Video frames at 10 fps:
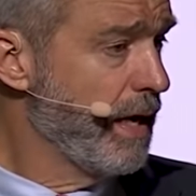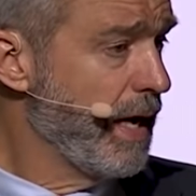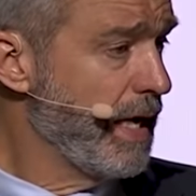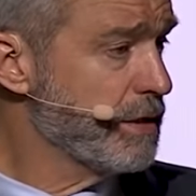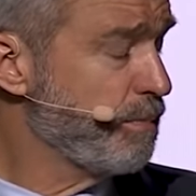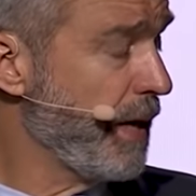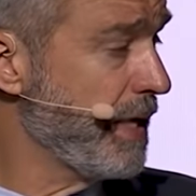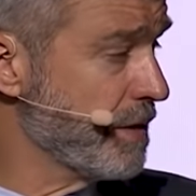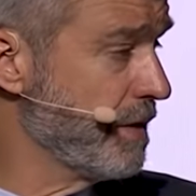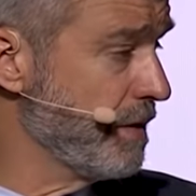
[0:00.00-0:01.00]
as
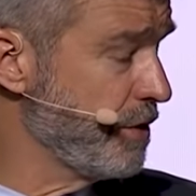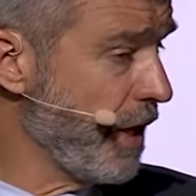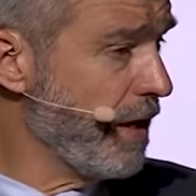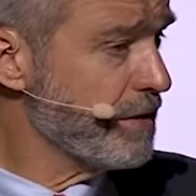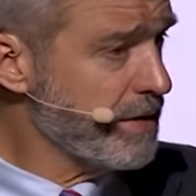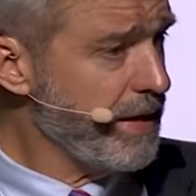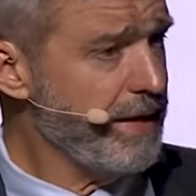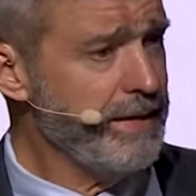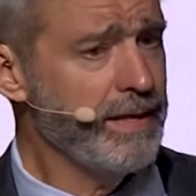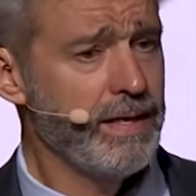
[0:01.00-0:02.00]
Pastor Josh
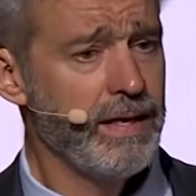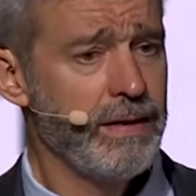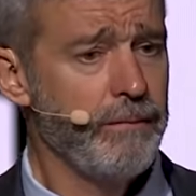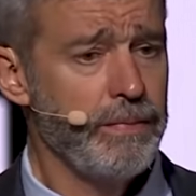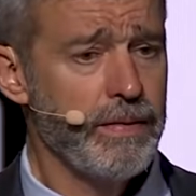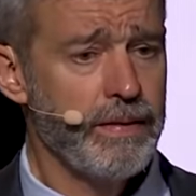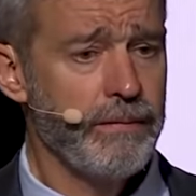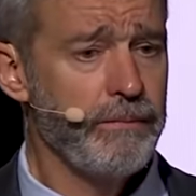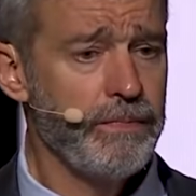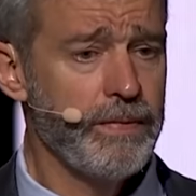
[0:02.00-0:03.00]
said,
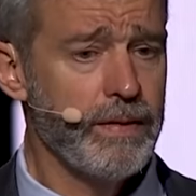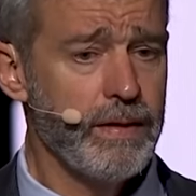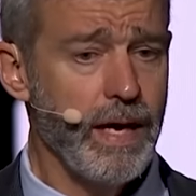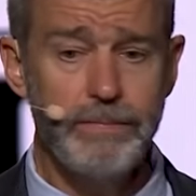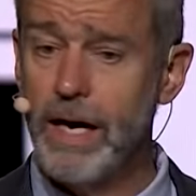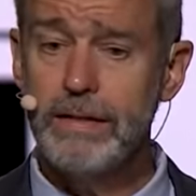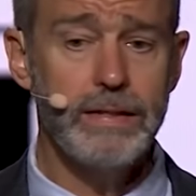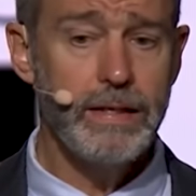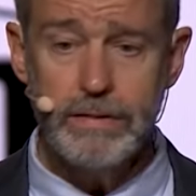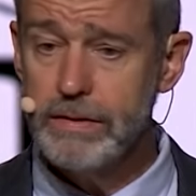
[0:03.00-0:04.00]
I'm not
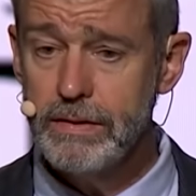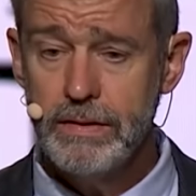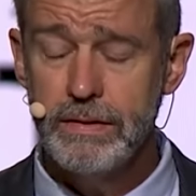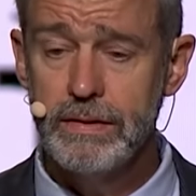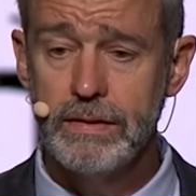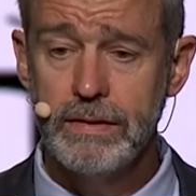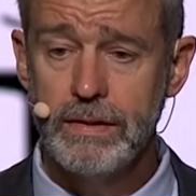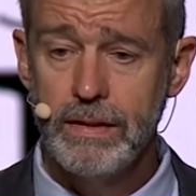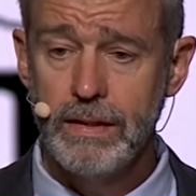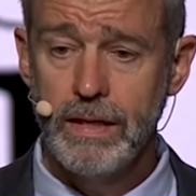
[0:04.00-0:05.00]
an elder,
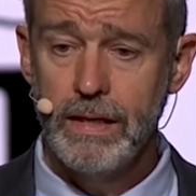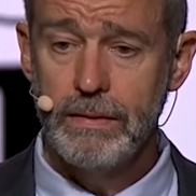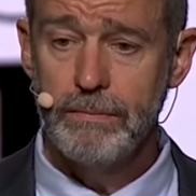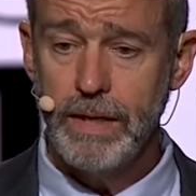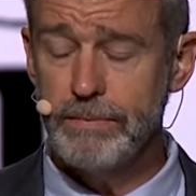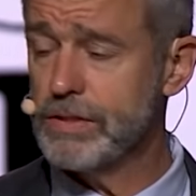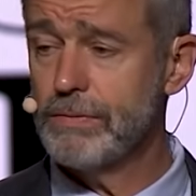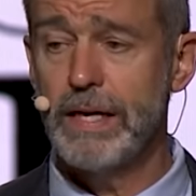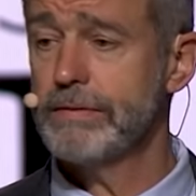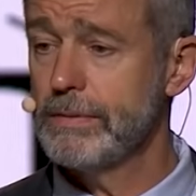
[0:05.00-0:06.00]
but I'm
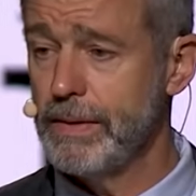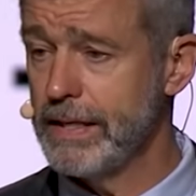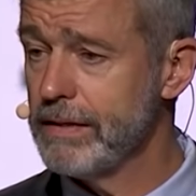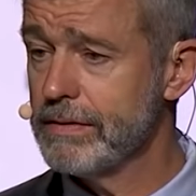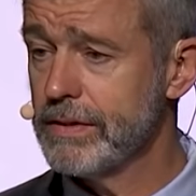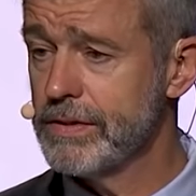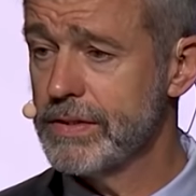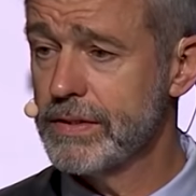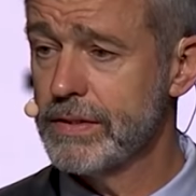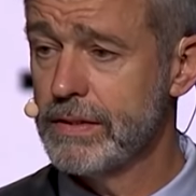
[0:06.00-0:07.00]
surrounded by
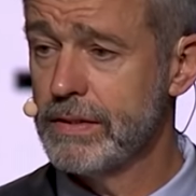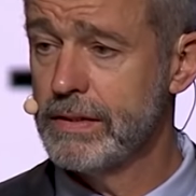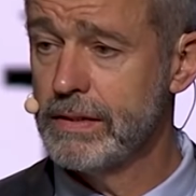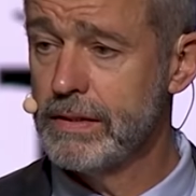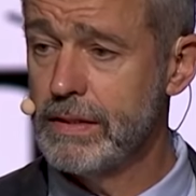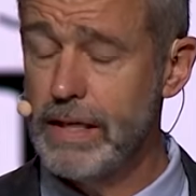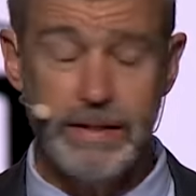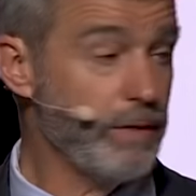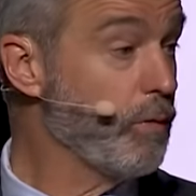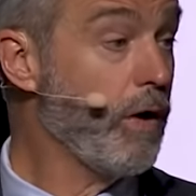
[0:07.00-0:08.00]
elders,
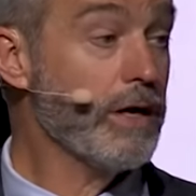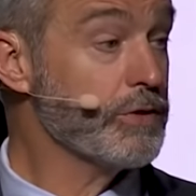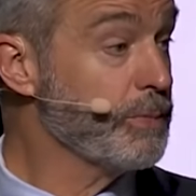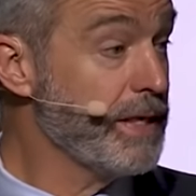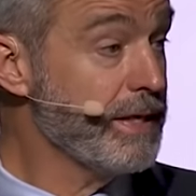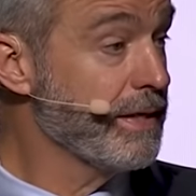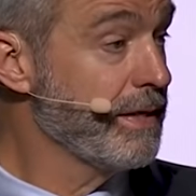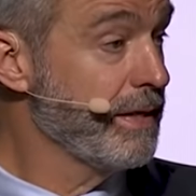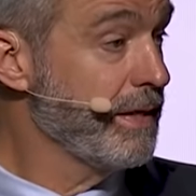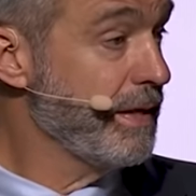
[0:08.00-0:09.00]
and they watch me
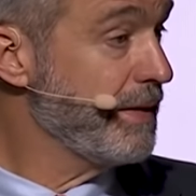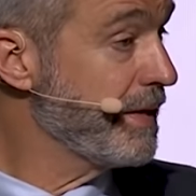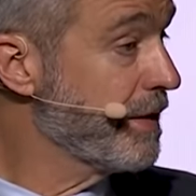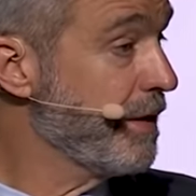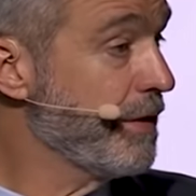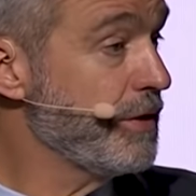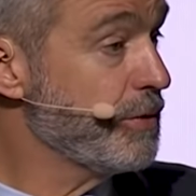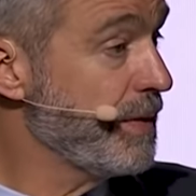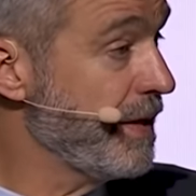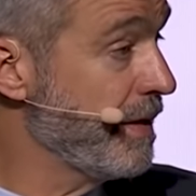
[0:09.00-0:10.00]
and they
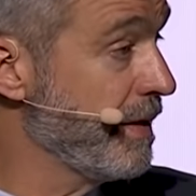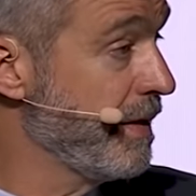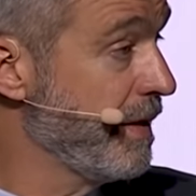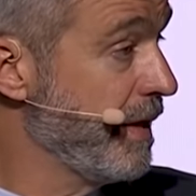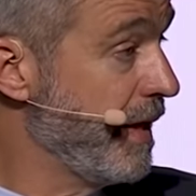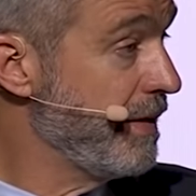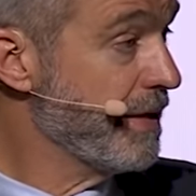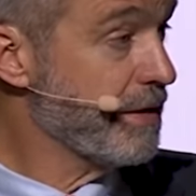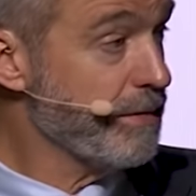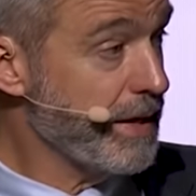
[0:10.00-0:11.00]
encourage me and they
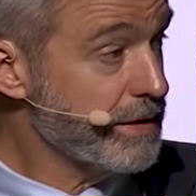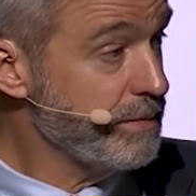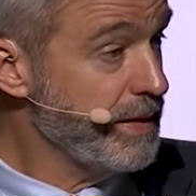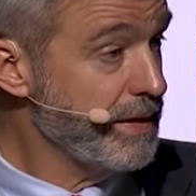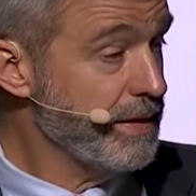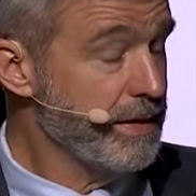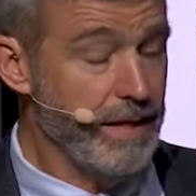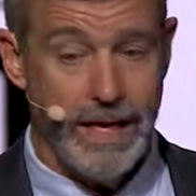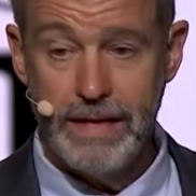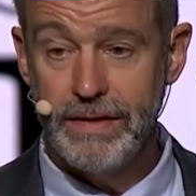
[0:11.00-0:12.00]
correct me
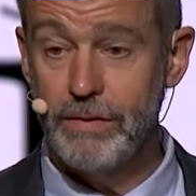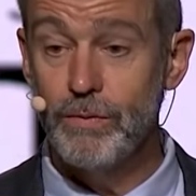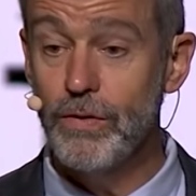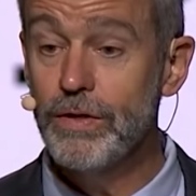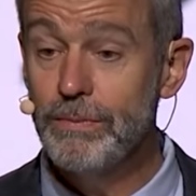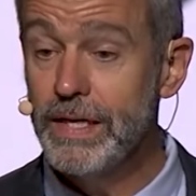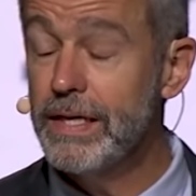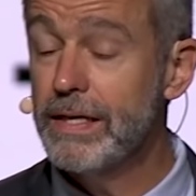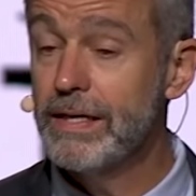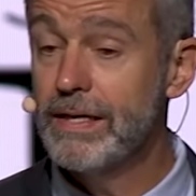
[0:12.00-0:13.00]
and they warn
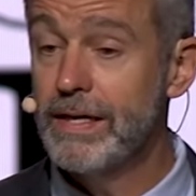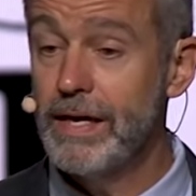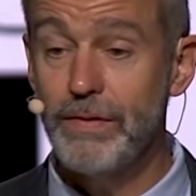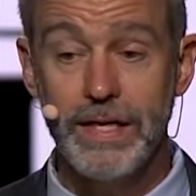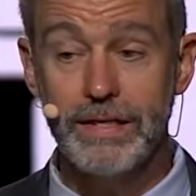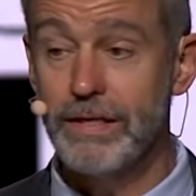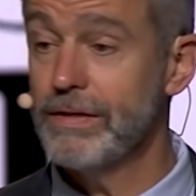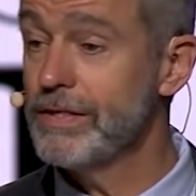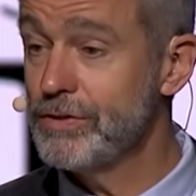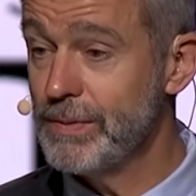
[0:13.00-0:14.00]
me and they
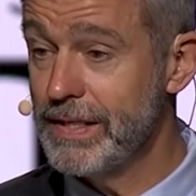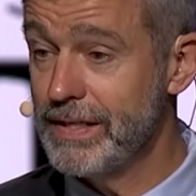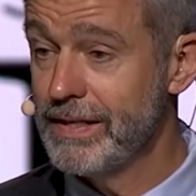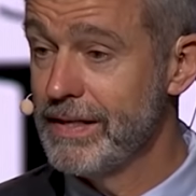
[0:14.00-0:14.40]
encourage me.